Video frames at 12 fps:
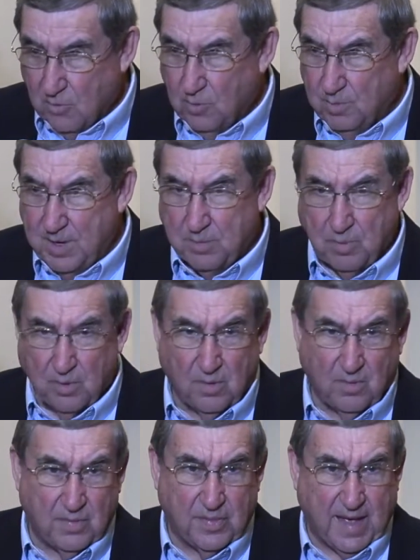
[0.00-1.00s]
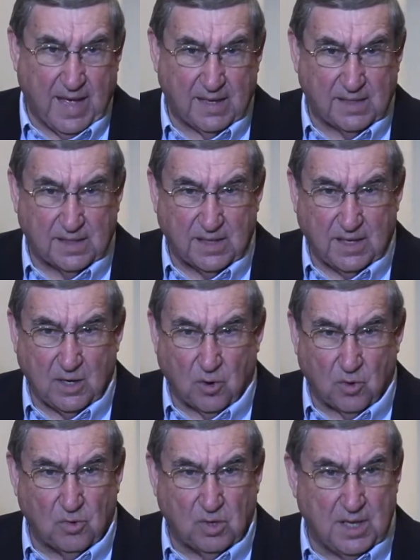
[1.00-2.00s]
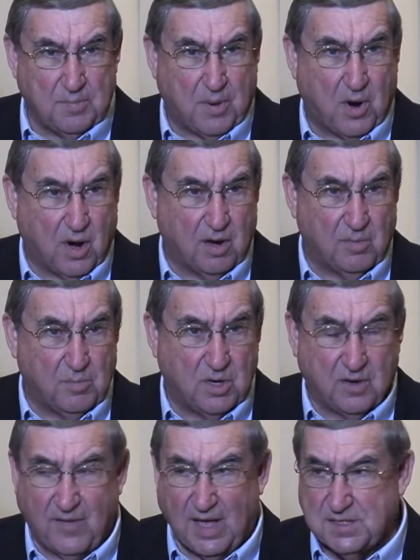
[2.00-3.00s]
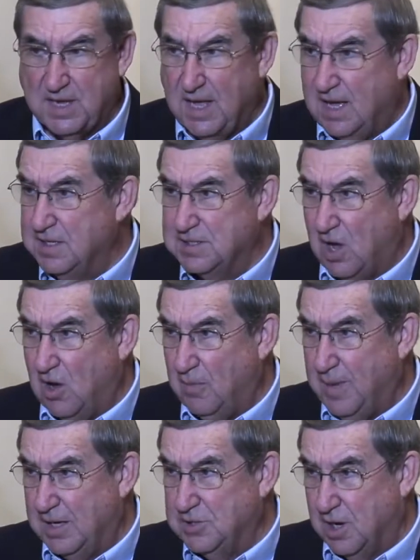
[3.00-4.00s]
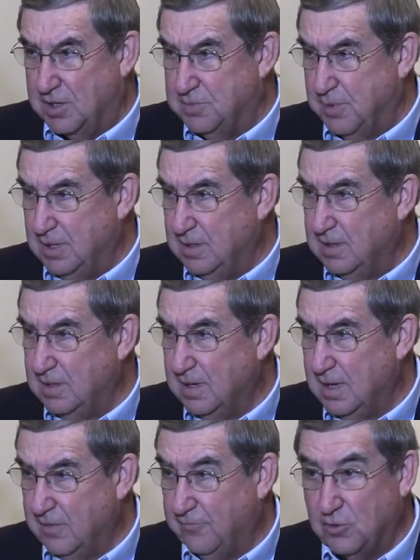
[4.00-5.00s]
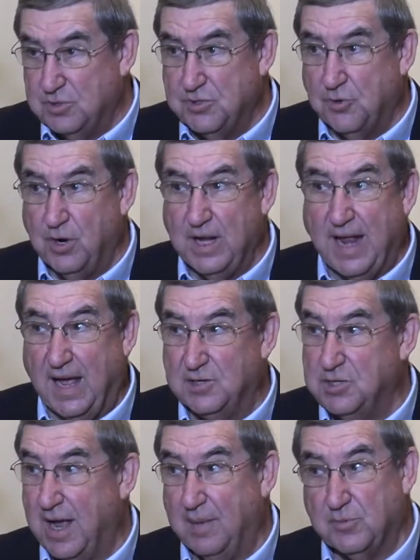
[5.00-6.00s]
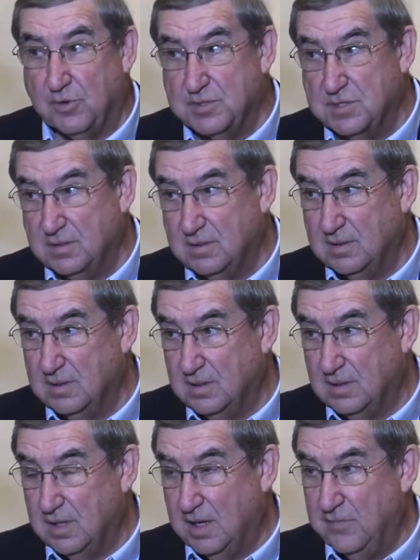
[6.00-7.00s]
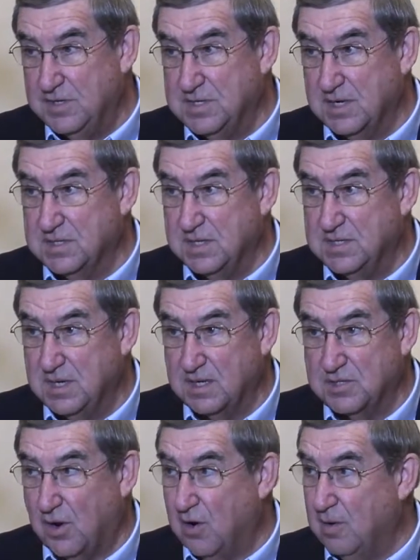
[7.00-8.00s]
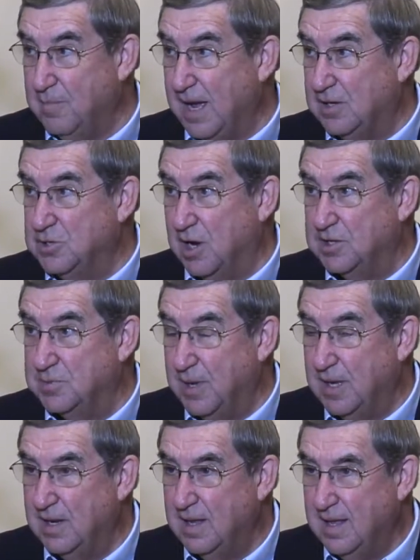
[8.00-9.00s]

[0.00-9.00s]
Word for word: Remember that the early part of the book of Isaiah is all about judgment. First 39 chapters of the 66 are about judgment.